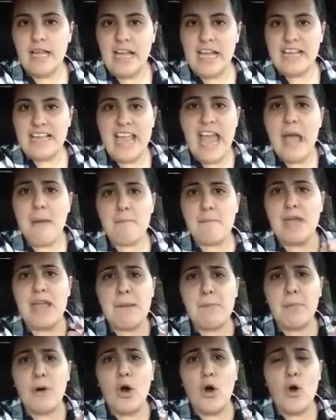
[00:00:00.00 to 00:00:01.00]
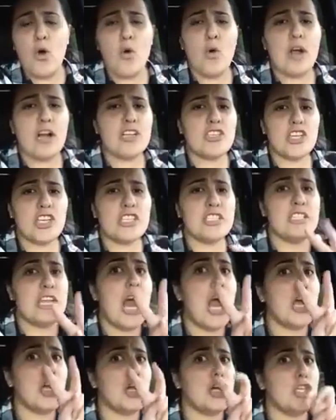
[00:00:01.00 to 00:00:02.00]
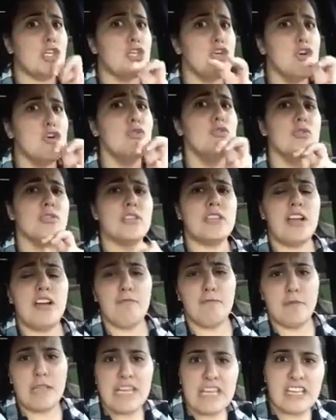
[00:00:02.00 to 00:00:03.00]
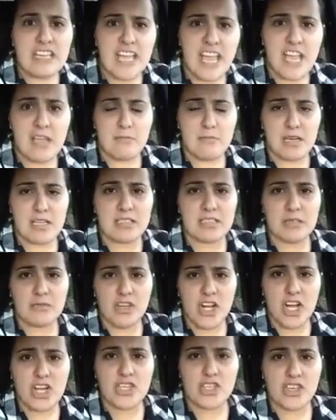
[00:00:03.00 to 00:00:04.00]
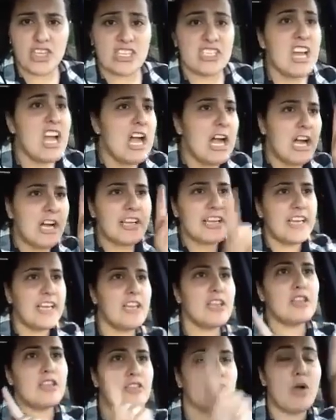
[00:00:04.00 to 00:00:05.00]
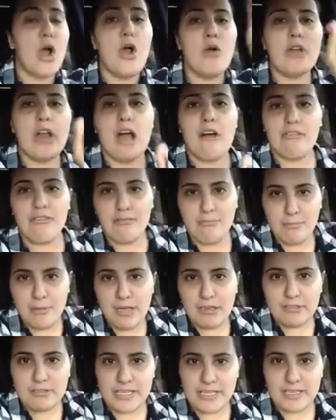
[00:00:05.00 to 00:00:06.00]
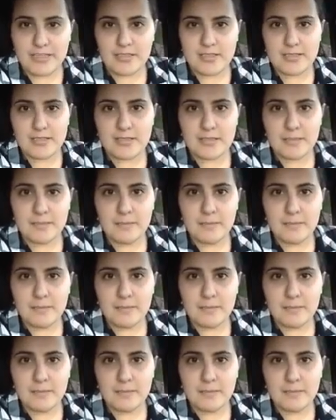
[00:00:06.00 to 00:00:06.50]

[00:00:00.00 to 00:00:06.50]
Yet people who are just accused of being gay in Muslim countries are getting thrown off of buildings.